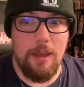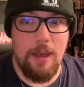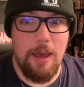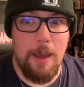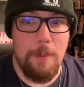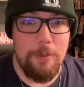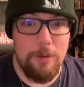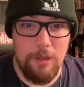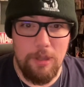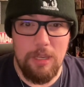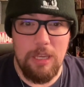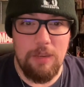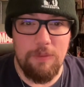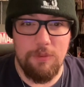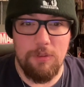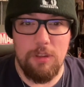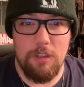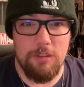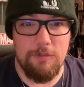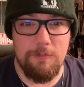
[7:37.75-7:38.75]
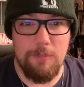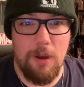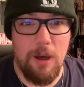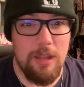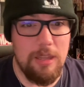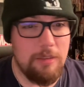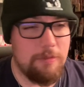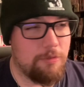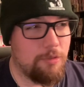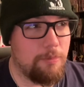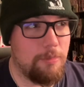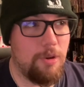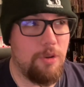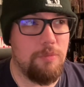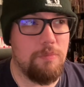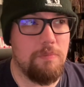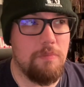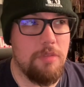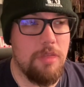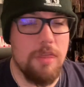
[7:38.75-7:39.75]
I've been looking for this probably for
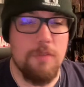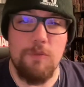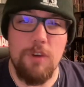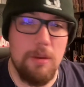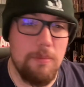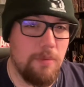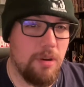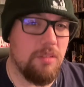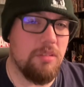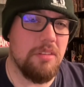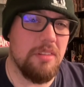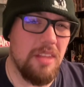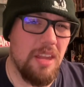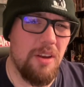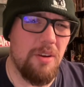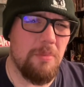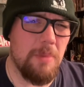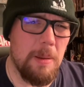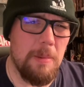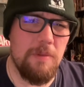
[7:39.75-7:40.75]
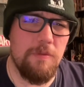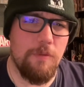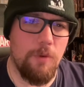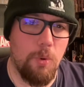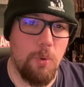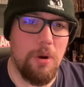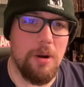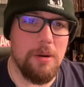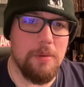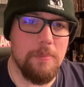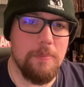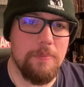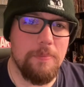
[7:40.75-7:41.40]
about 3 months now, maybe 4.